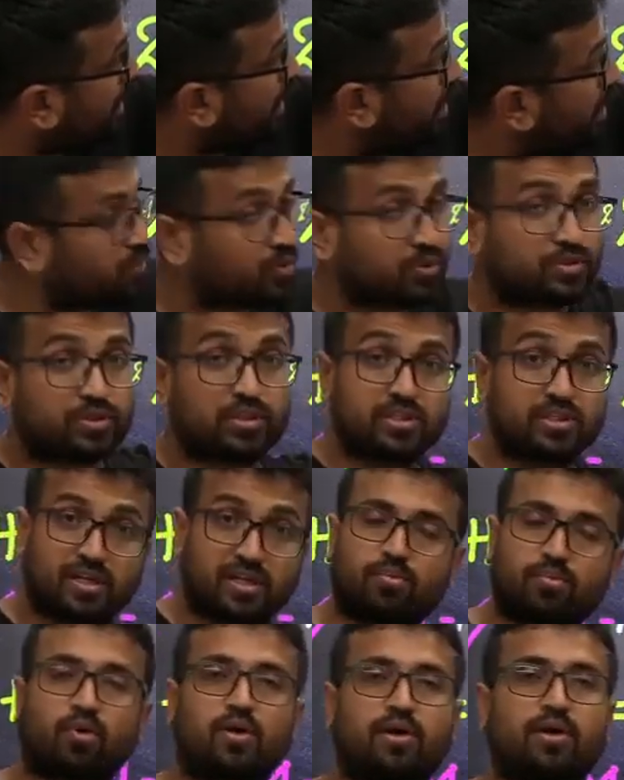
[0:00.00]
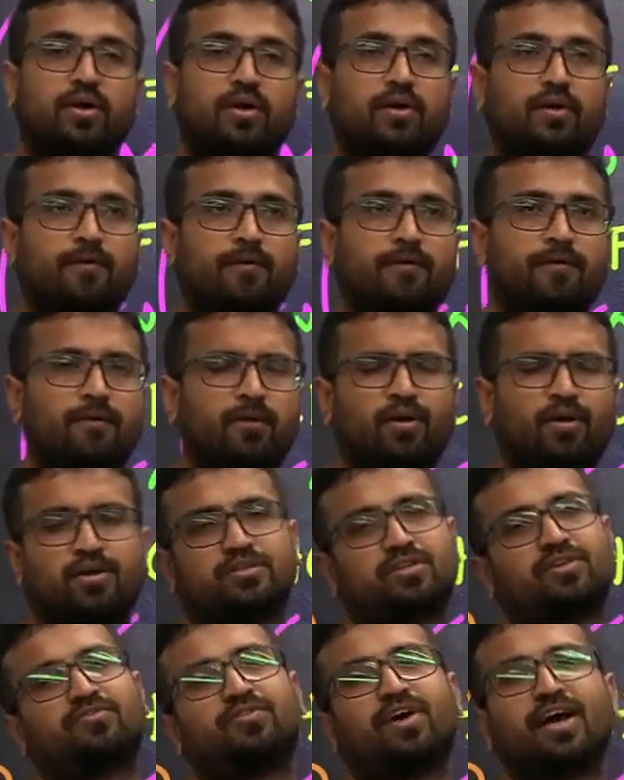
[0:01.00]
arrows. These are important.
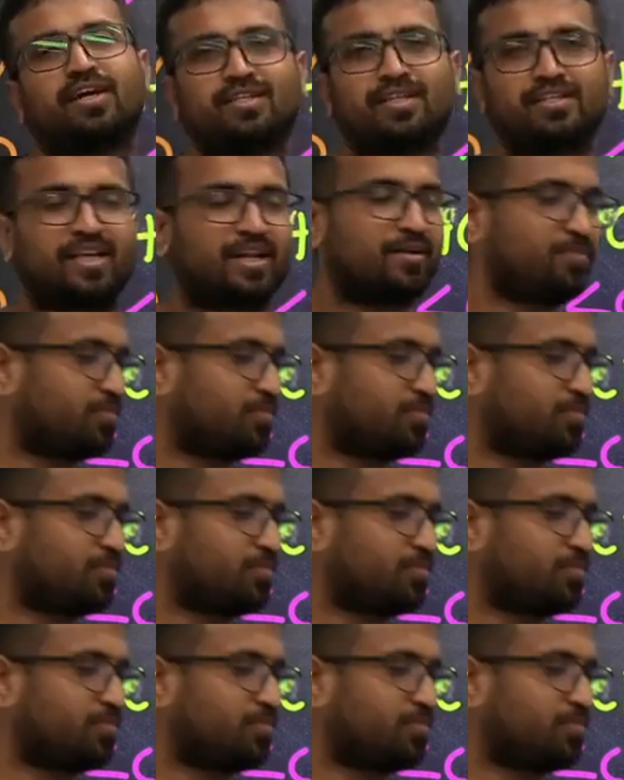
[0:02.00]
Sir, why these are